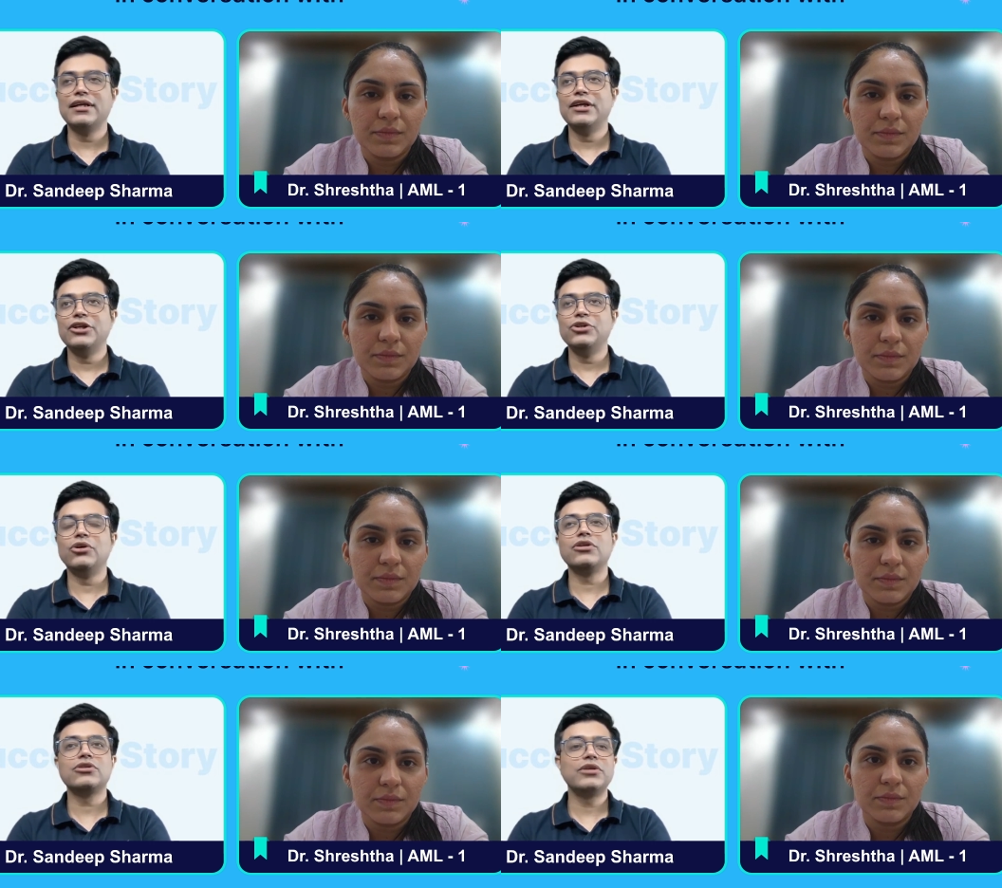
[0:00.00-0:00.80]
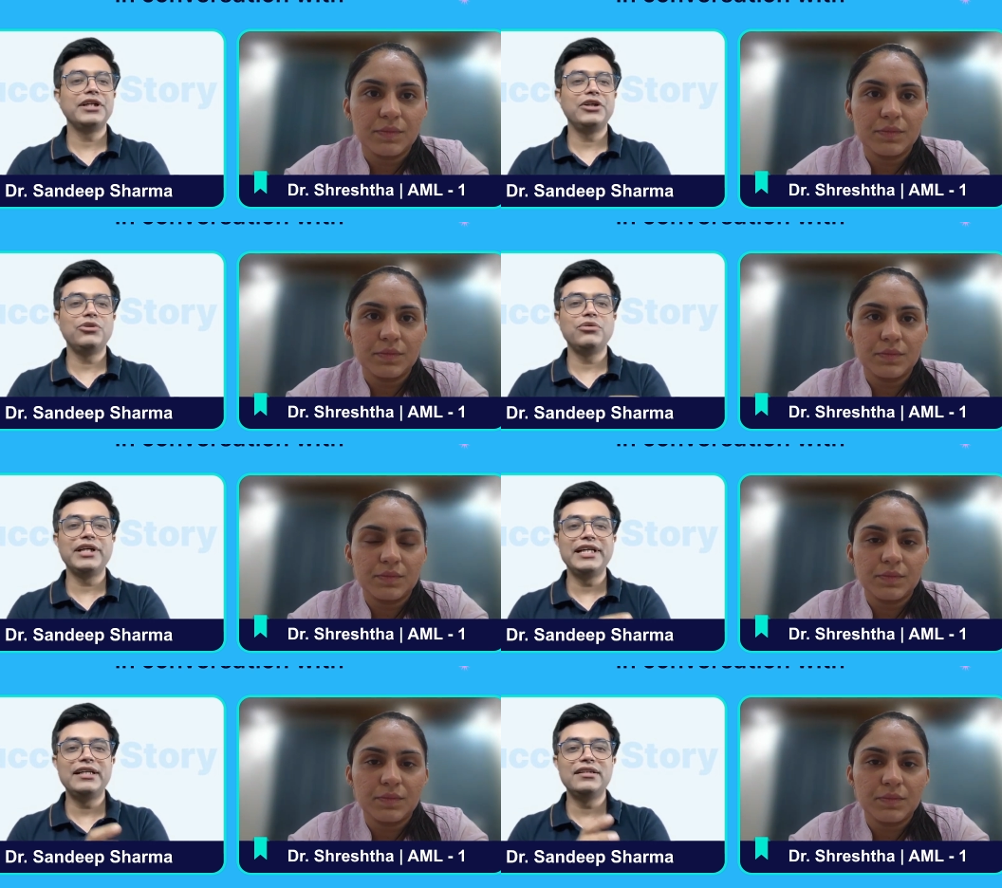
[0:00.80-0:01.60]
Speaker 1: you also need to
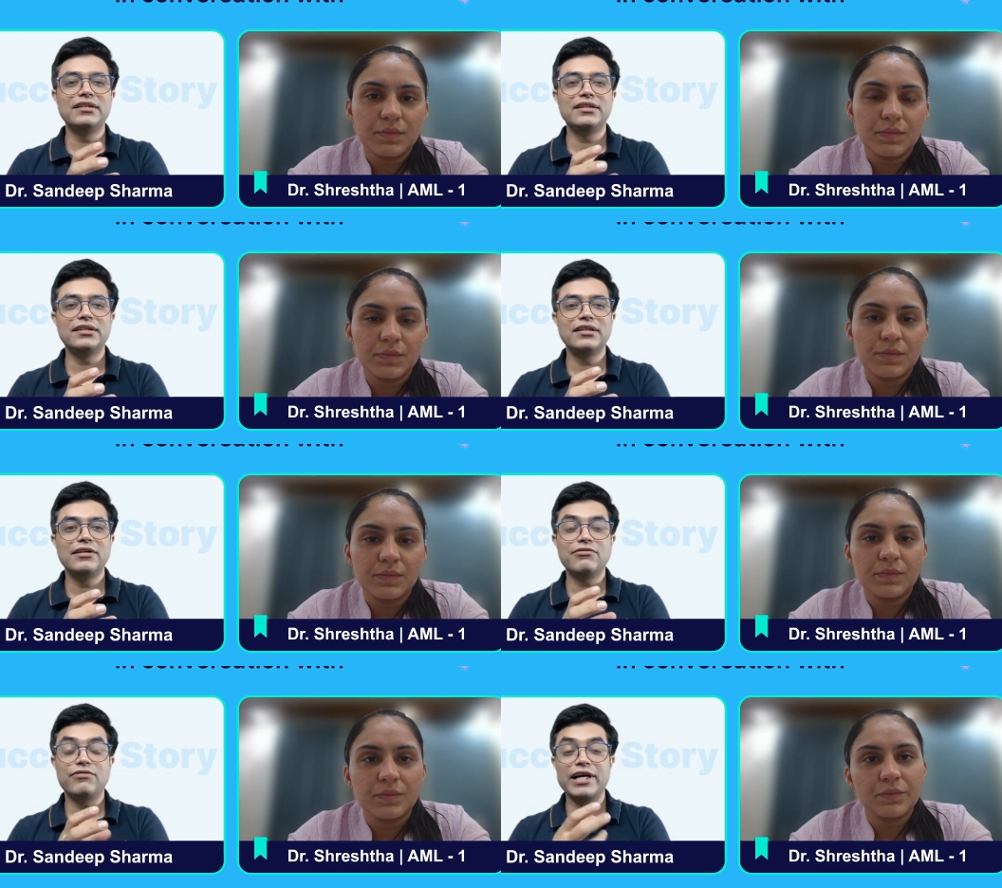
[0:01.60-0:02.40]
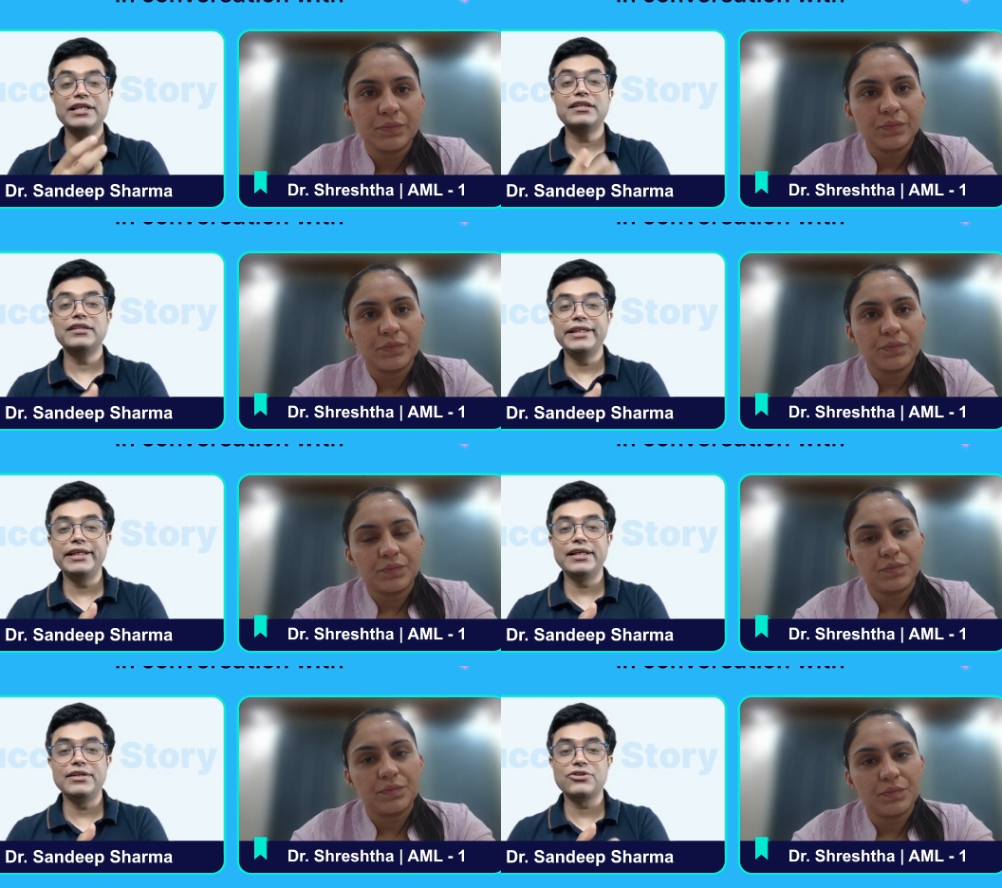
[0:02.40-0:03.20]
read the finer
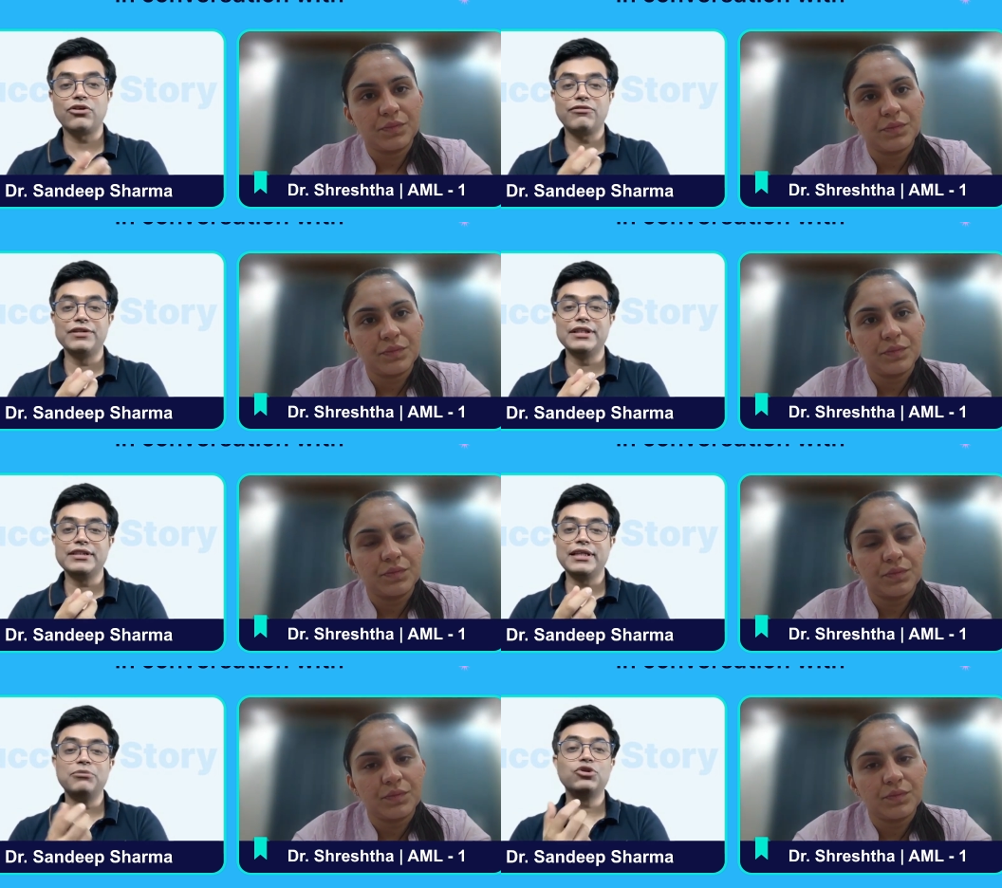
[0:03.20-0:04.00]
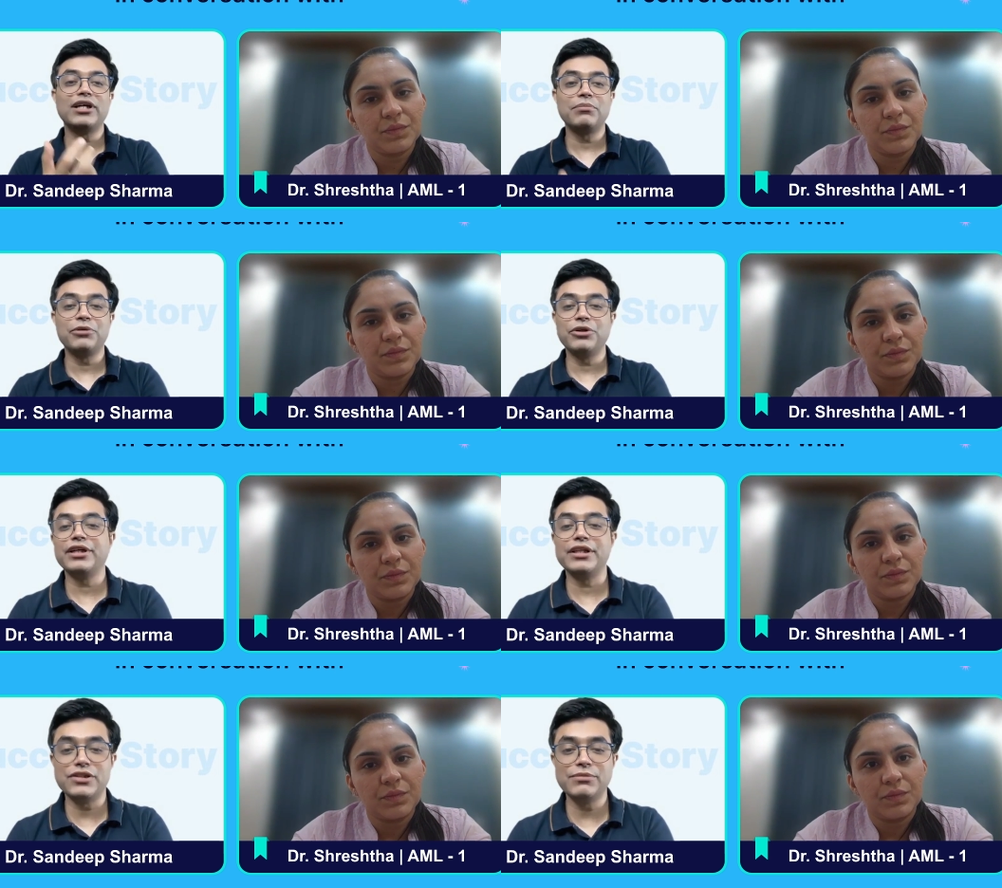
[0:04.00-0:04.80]
details of these chemotherapeutic
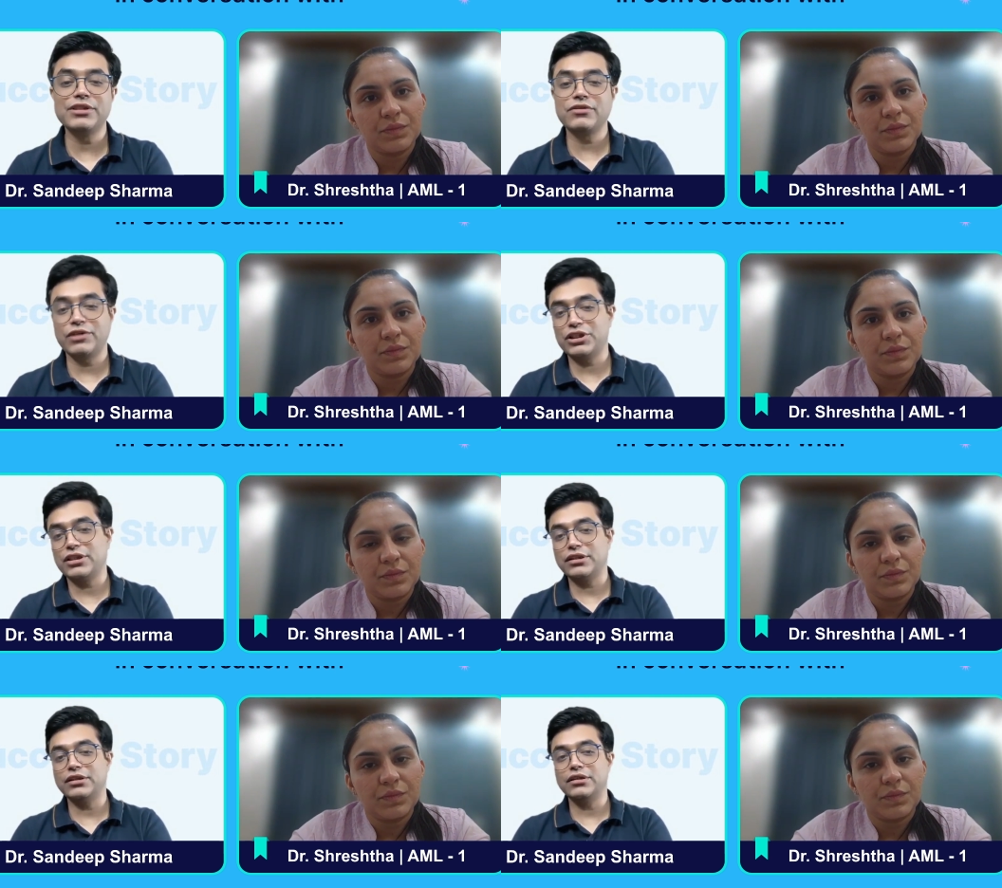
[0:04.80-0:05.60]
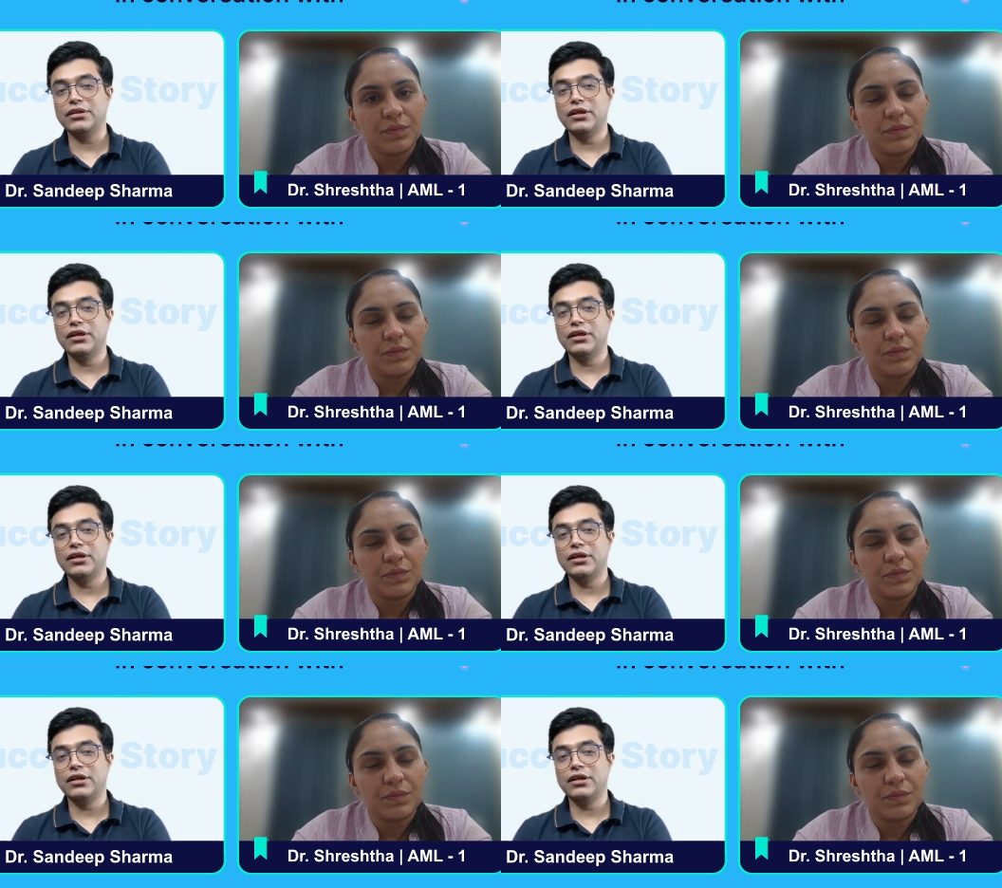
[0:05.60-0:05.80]
regimens which are there.